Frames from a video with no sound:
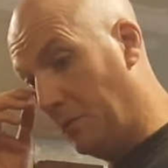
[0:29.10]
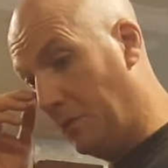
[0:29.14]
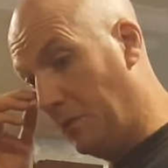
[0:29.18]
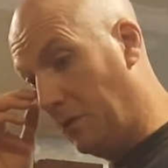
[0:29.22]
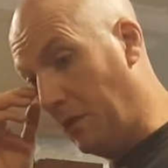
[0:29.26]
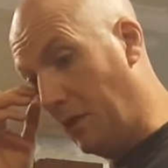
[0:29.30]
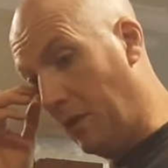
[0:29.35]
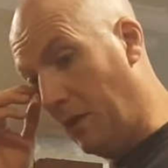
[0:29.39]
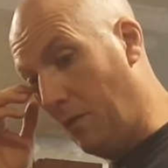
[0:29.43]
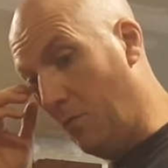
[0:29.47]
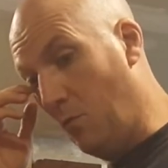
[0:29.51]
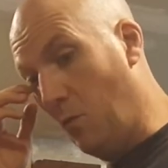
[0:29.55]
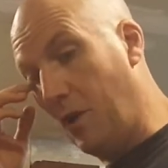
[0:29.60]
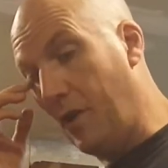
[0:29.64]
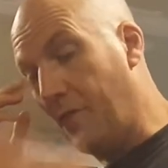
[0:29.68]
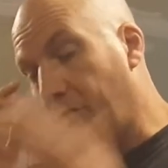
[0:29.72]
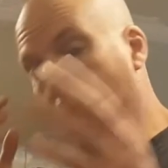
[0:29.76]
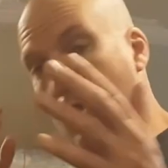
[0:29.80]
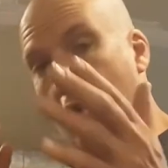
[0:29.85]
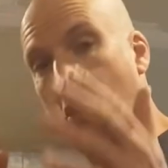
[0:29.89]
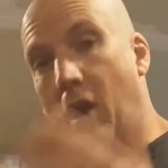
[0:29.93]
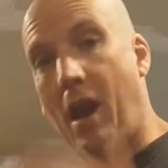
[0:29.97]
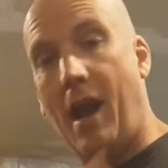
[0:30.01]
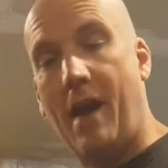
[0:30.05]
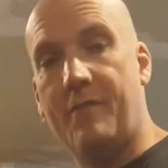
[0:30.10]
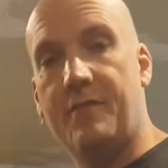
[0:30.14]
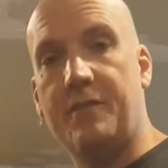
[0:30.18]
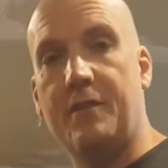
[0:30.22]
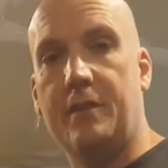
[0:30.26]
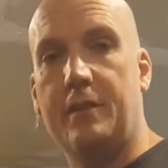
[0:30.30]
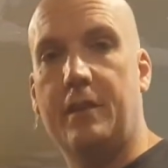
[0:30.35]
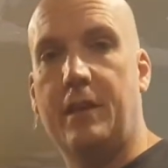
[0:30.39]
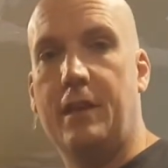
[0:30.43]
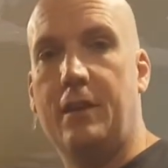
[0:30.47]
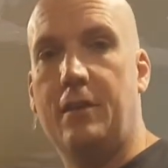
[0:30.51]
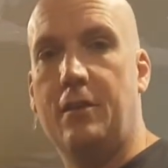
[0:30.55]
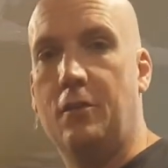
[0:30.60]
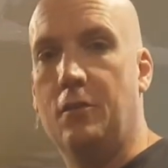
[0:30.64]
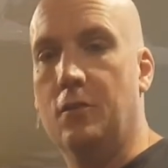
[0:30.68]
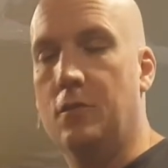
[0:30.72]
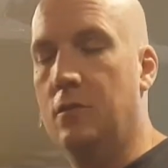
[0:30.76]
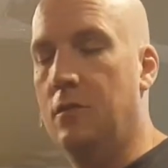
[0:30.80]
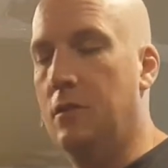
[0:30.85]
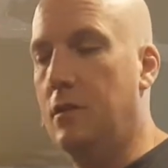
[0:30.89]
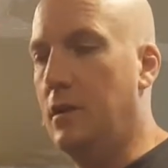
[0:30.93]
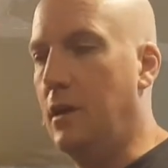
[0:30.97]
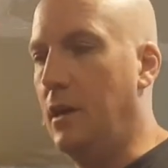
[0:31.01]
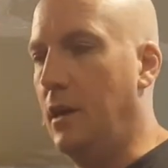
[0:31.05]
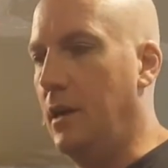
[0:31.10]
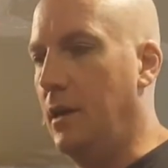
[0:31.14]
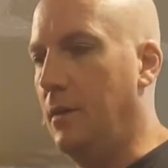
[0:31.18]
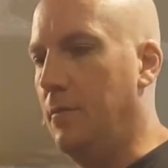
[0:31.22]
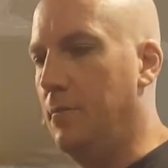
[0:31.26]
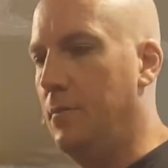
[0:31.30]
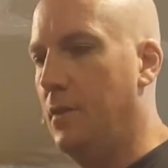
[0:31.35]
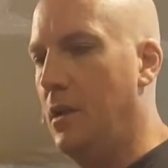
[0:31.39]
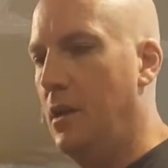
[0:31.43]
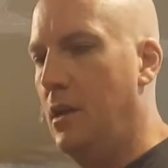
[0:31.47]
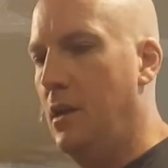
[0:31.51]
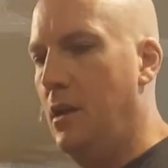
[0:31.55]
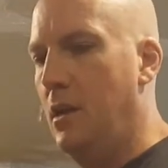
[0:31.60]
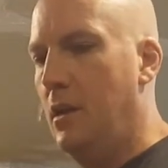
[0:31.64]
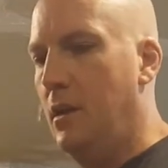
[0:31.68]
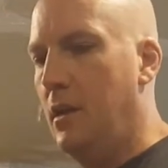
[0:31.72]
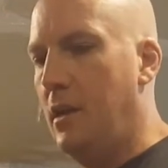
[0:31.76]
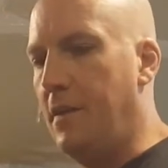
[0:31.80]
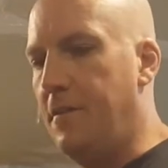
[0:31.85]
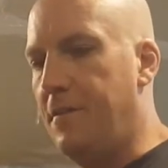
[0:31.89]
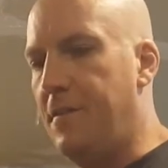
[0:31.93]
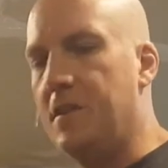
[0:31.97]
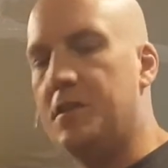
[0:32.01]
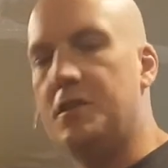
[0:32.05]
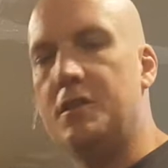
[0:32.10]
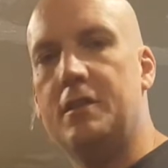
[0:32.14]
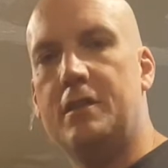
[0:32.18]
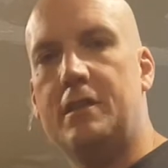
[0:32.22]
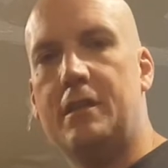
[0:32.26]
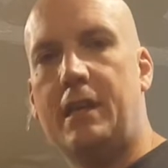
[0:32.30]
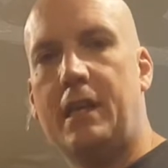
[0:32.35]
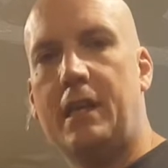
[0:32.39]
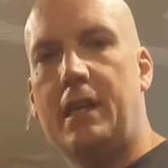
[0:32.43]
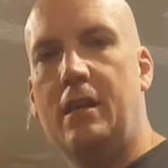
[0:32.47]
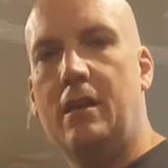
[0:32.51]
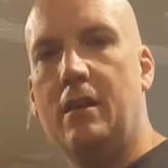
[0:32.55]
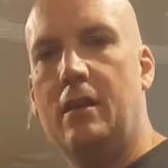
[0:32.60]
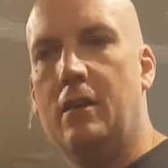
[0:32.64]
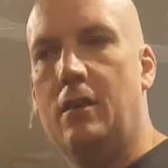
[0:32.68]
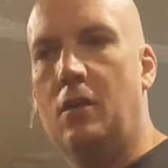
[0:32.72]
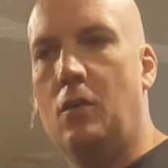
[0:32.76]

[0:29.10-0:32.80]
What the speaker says: in whatever craft that they do, efficiency